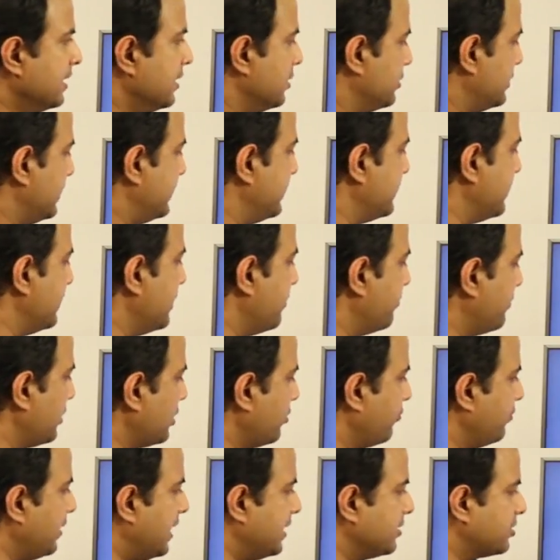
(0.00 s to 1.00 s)
So it is the number
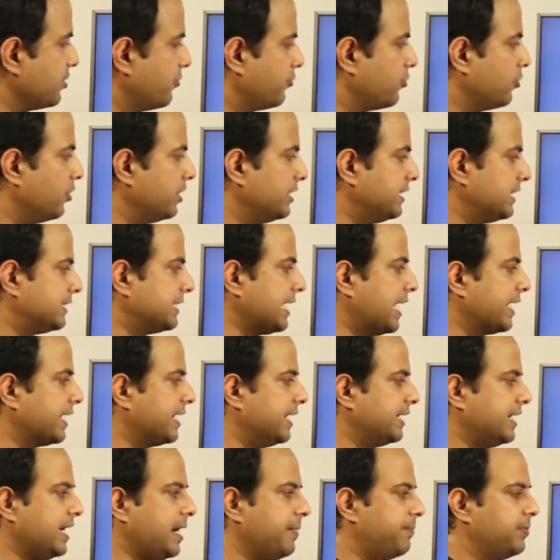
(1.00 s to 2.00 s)
of lines of code in the
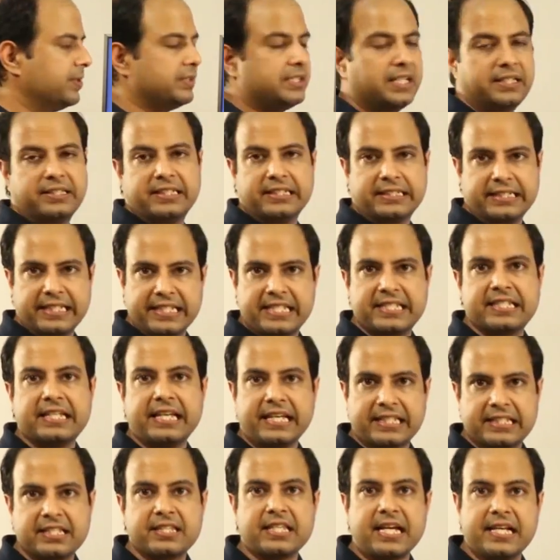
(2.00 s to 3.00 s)
target app that the test
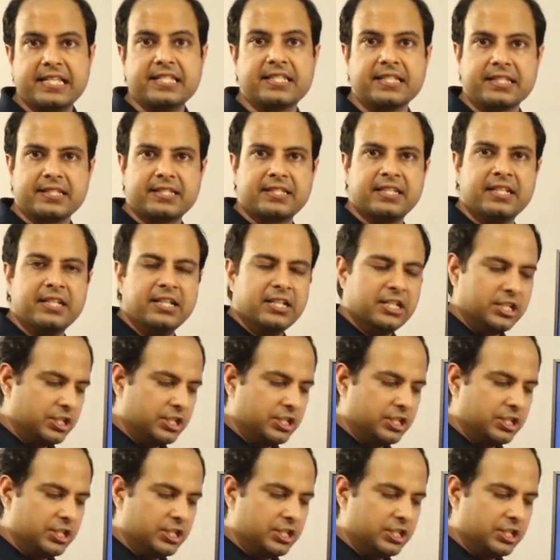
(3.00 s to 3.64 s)
exercises.